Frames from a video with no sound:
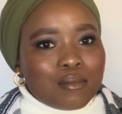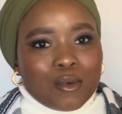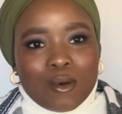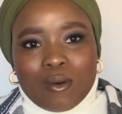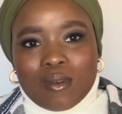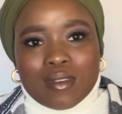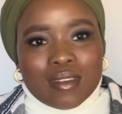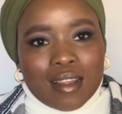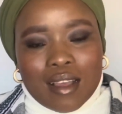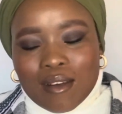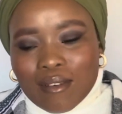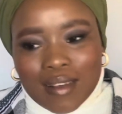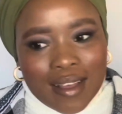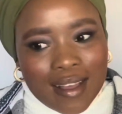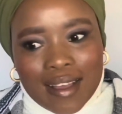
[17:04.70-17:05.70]
on now,
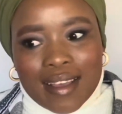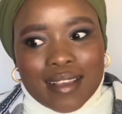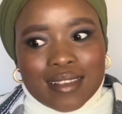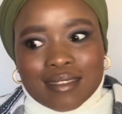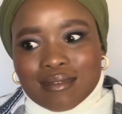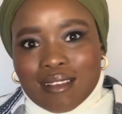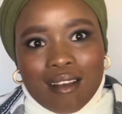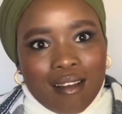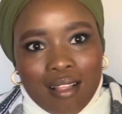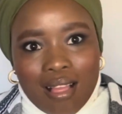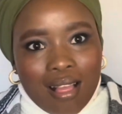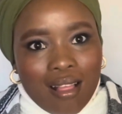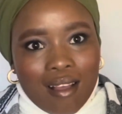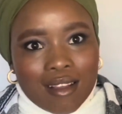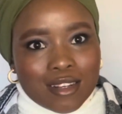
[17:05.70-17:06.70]
guys,
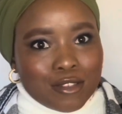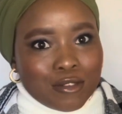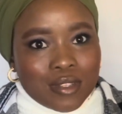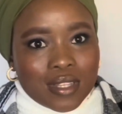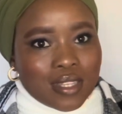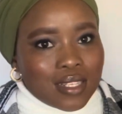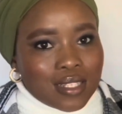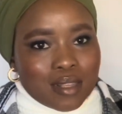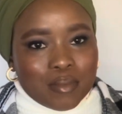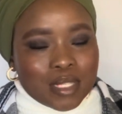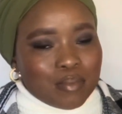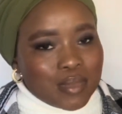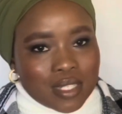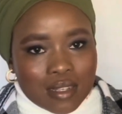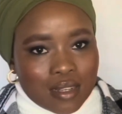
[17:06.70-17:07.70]
do the things that must
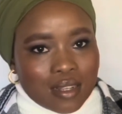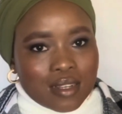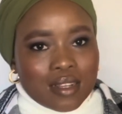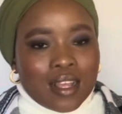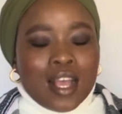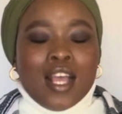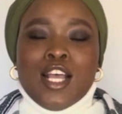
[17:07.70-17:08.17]
be done.